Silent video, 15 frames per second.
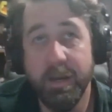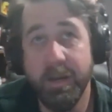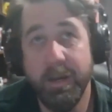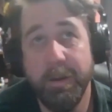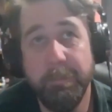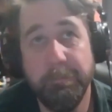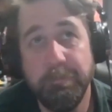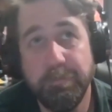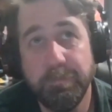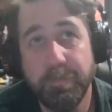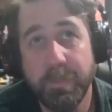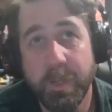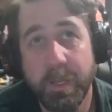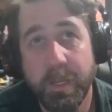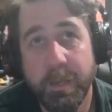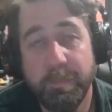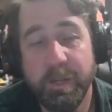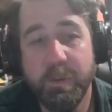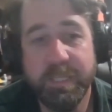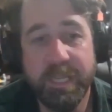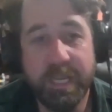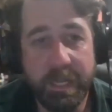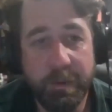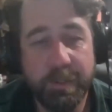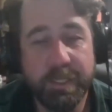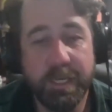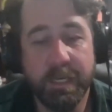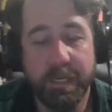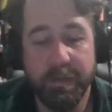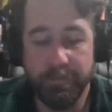Um, but it was, it was
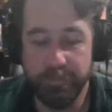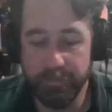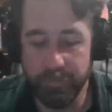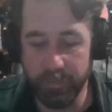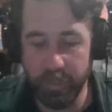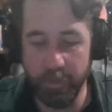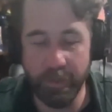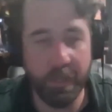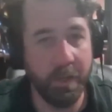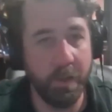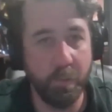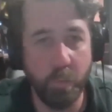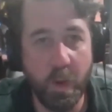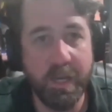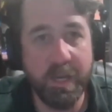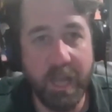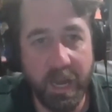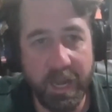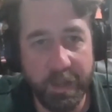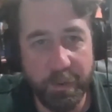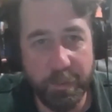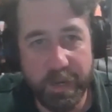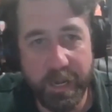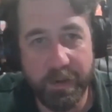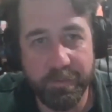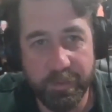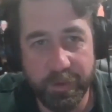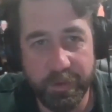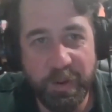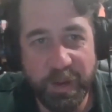a, uh, one guy went out,
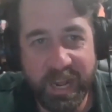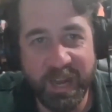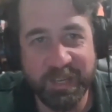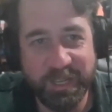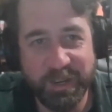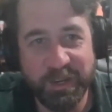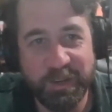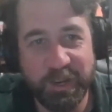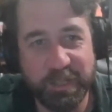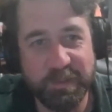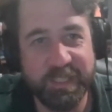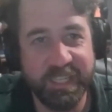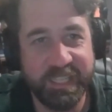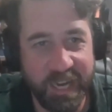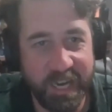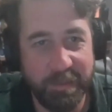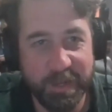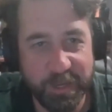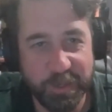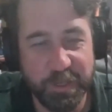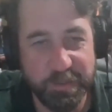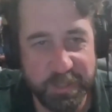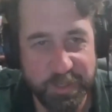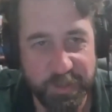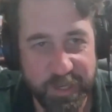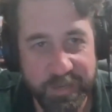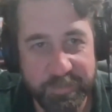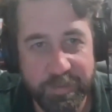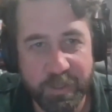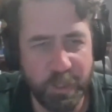went out during Christmas to chop down a Christmas
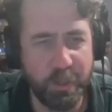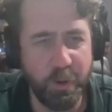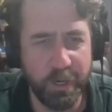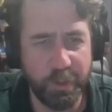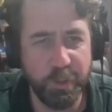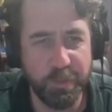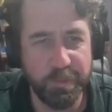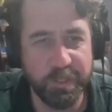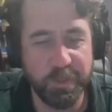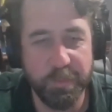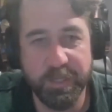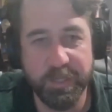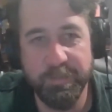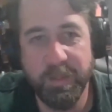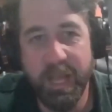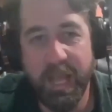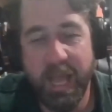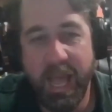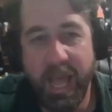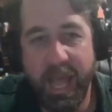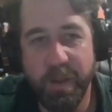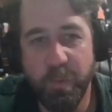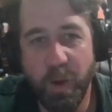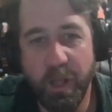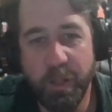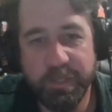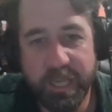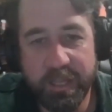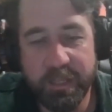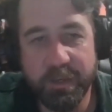tree. So I call it a Christmas cryptid. And while he
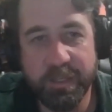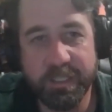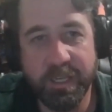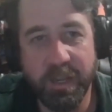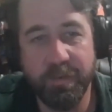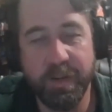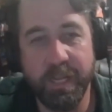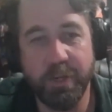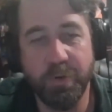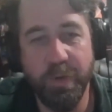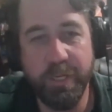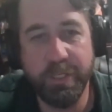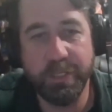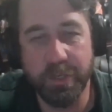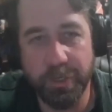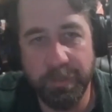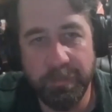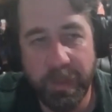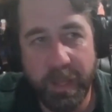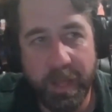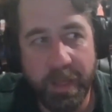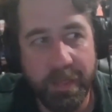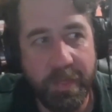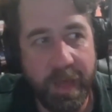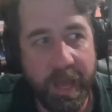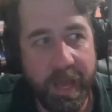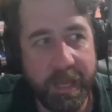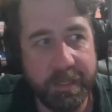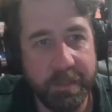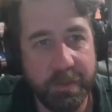was out there, discovered a creature
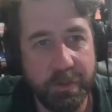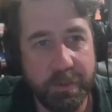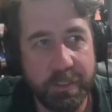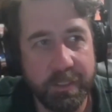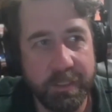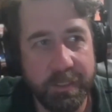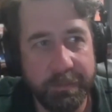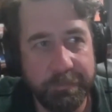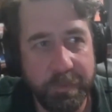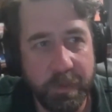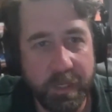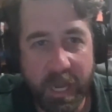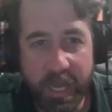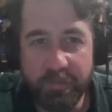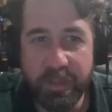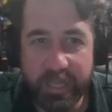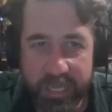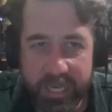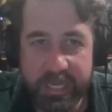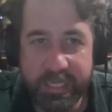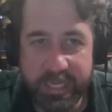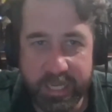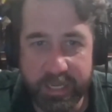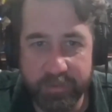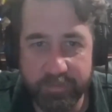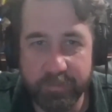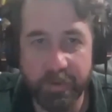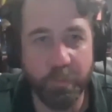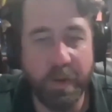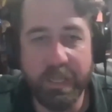that looked kind of like ET,
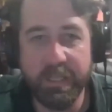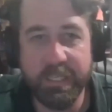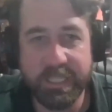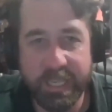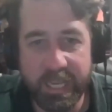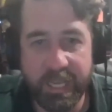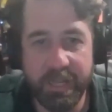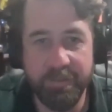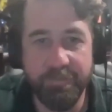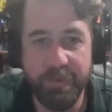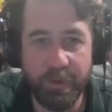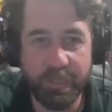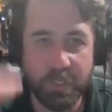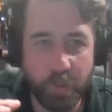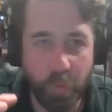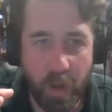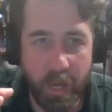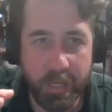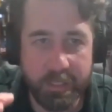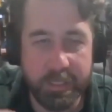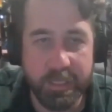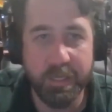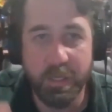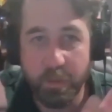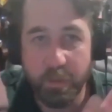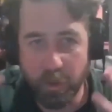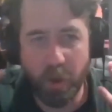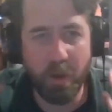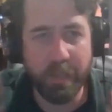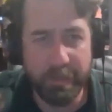wrinkly skin, very squat,
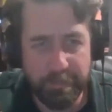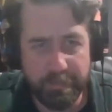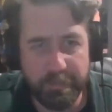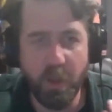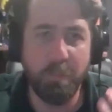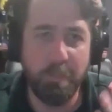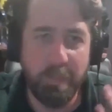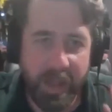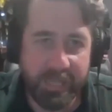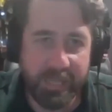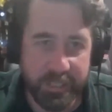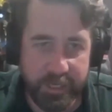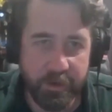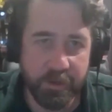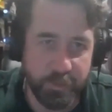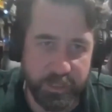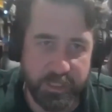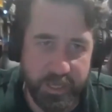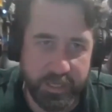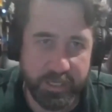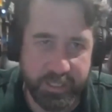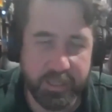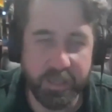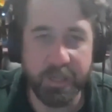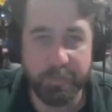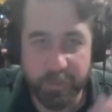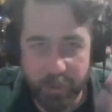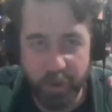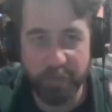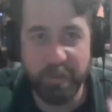long long basset ears, which is not ET like,
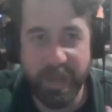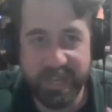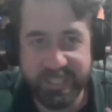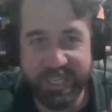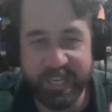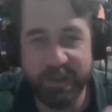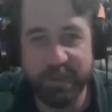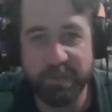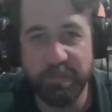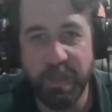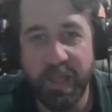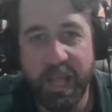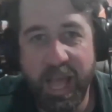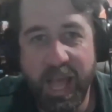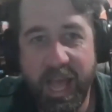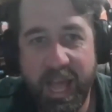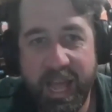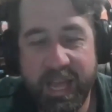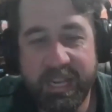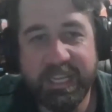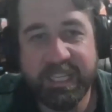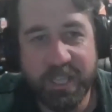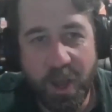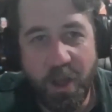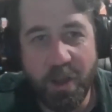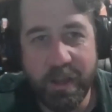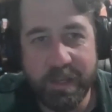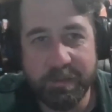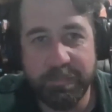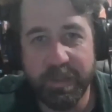but long basset ears. And he saw
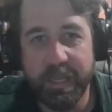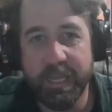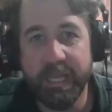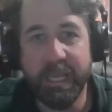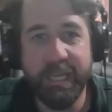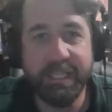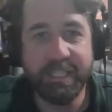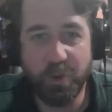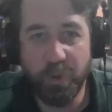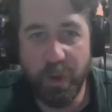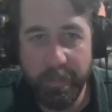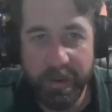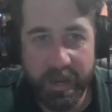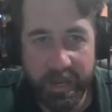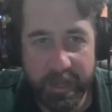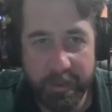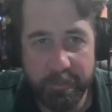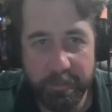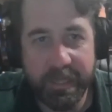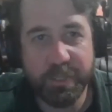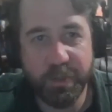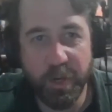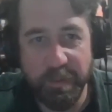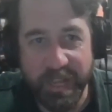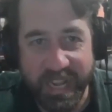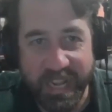it. It screamed at him. He screamed